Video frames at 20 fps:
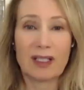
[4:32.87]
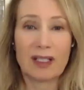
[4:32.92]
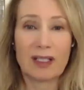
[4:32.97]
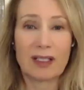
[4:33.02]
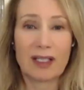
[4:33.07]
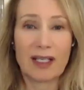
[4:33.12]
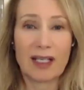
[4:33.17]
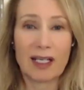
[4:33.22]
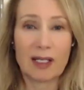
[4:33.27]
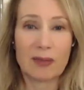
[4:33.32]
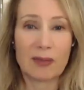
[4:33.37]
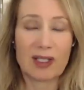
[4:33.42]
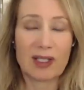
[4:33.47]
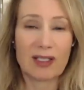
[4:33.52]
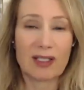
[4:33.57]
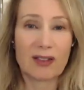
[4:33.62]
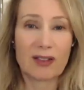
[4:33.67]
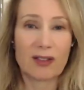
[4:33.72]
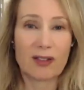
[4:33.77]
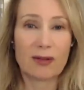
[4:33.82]
the end games
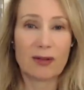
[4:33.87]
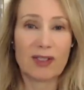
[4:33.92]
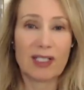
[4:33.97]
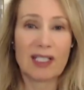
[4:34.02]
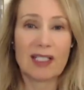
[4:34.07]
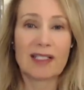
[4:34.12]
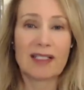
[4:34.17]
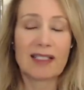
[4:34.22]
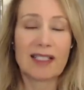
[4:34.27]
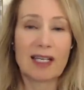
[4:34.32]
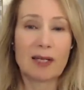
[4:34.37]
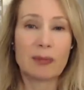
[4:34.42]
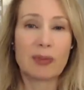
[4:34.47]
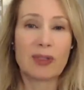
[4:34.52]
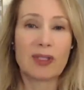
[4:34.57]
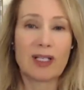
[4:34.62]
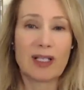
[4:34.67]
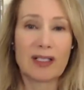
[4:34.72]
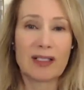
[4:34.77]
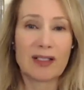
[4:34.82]
is to
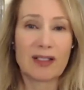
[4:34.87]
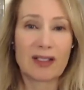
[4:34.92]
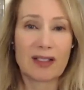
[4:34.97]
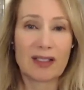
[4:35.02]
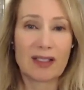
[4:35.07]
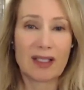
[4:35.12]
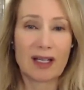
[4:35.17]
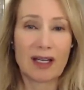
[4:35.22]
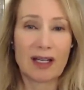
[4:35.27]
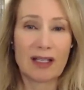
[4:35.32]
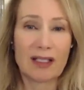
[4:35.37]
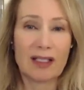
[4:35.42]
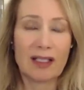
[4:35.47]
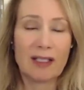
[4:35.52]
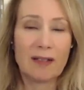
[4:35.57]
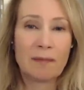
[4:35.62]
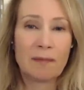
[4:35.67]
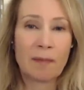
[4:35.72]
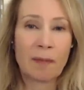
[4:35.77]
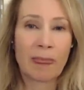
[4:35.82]
destabilize
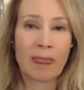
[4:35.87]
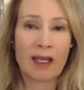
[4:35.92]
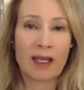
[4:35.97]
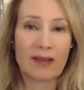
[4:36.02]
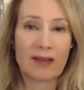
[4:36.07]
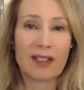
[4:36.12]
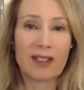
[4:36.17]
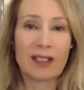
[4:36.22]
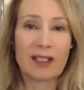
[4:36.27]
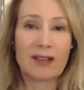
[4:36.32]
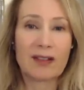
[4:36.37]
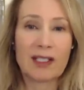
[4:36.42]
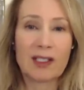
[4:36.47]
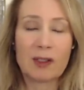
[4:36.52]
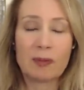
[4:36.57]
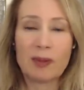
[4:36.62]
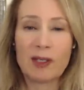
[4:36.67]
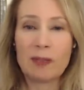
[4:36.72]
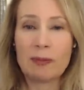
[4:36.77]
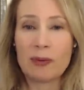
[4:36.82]
society the,
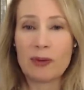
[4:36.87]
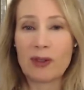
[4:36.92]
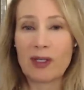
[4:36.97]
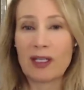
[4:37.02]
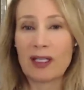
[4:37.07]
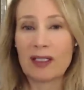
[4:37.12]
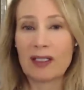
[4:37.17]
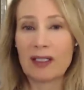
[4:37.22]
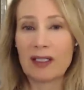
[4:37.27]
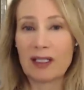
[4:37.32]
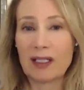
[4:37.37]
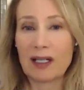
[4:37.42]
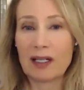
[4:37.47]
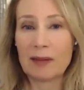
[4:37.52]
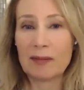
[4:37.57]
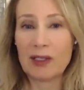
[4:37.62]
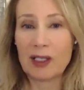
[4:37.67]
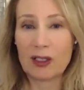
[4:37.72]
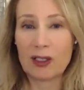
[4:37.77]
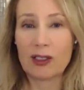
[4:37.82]
these people, and
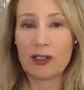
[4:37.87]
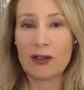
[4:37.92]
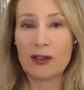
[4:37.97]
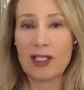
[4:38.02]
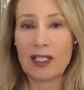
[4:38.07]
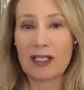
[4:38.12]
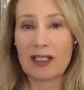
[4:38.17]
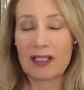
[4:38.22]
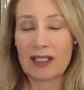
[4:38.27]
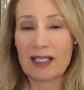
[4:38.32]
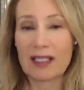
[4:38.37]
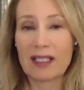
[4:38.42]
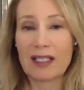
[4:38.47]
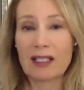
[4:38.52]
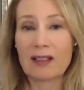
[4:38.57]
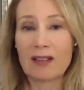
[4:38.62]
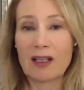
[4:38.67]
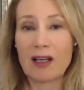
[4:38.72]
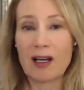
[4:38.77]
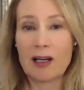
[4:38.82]
I'm including
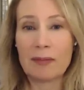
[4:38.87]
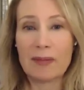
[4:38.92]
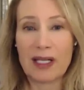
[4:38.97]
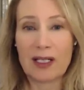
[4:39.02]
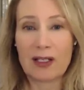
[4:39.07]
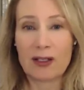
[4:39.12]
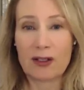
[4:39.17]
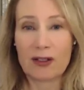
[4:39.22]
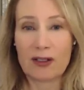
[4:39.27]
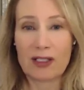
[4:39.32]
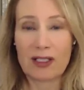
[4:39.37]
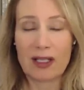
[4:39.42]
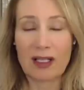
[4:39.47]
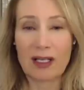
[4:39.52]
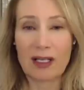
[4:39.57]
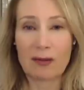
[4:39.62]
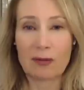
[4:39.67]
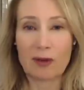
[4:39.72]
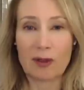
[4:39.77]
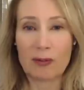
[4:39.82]
sitting lawmakers
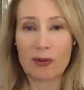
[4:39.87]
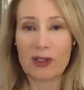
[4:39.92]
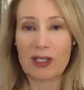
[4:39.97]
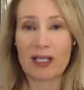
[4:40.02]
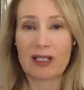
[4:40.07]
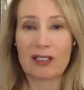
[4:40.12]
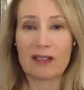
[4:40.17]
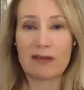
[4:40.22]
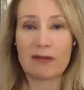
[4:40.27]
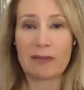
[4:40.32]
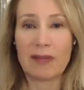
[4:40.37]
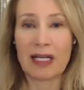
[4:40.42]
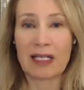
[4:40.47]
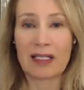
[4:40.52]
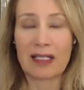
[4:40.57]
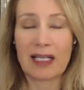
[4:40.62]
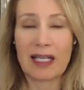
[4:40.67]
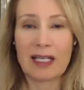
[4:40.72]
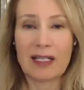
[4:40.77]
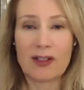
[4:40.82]
like Representative
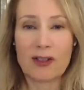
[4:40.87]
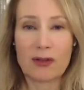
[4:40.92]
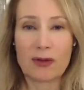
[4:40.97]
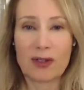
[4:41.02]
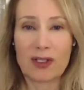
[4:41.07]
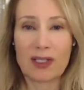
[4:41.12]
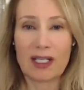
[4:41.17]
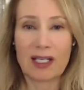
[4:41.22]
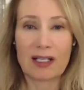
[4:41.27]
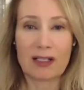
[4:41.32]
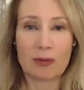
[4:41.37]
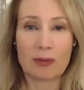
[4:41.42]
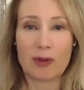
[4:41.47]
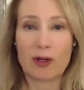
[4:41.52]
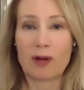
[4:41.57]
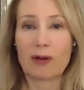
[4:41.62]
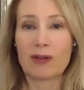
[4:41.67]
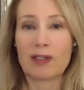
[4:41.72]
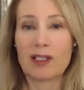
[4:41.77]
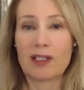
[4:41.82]
Matt Gaetz, who says we're
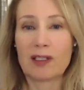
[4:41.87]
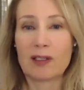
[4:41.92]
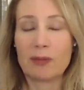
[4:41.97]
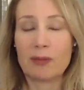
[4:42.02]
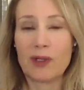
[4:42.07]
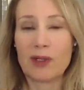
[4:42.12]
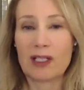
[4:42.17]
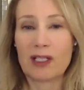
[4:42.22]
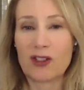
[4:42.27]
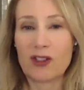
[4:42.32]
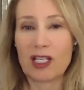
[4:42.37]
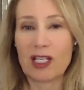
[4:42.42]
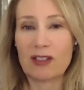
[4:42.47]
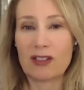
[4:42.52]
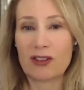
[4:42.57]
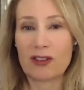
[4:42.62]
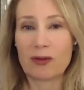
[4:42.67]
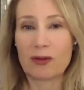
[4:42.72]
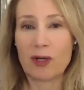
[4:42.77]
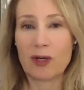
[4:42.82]
only going to bring
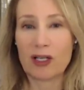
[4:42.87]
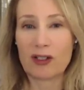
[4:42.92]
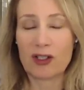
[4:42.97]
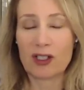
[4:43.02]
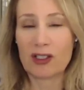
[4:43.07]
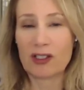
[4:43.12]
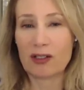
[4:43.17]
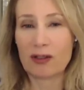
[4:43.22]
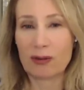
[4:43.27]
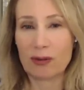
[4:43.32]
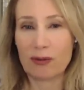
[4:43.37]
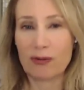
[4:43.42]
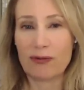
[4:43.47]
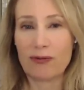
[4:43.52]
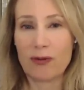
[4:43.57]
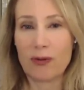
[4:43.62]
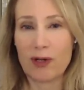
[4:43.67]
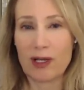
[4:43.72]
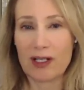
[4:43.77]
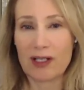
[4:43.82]
change to Washington through
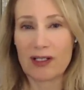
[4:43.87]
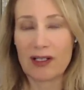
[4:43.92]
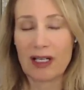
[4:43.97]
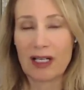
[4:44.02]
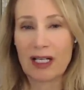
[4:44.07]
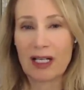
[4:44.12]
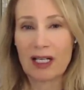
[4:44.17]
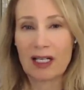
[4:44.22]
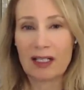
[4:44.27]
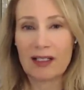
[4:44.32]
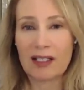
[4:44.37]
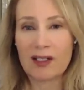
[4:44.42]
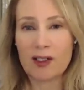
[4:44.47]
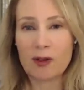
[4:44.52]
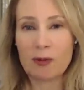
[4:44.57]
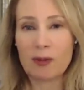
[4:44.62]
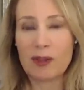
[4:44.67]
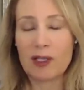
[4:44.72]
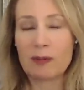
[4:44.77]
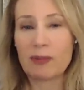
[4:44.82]
force. These
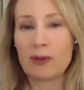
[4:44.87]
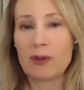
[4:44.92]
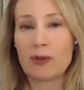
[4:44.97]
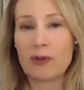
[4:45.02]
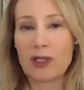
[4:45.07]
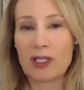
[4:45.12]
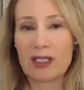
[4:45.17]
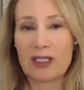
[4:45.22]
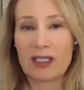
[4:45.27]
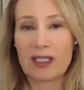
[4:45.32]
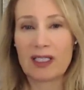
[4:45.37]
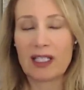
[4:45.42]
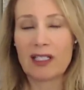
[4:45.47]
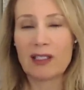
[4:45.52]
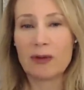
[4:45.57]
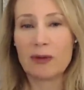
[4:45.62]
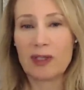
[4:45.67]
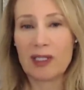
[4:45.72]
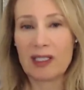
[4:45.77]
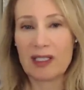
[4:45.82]
are people who are
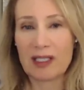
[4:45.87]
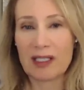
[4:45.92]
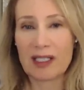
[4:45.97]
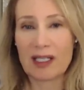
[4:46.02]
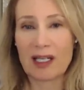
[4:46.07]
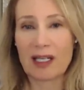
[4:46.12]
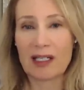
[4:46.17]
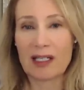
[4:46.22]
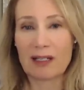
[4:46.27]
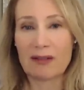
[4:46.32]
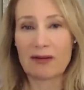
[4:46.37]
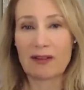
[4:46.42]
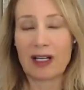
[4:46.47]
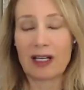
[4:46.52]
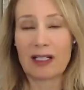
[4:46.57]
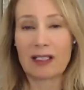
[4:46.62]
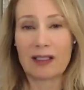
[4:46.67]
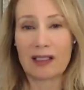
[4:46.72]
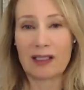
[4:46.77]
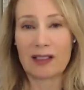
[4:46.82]
continually inciting
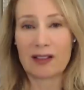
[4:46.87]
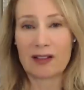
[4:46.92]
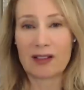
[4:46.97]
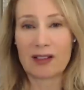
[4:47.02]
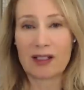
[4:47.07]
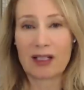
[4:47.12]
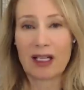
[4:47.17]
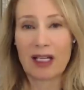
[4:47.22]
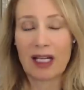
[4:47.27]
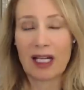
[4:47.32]
violence.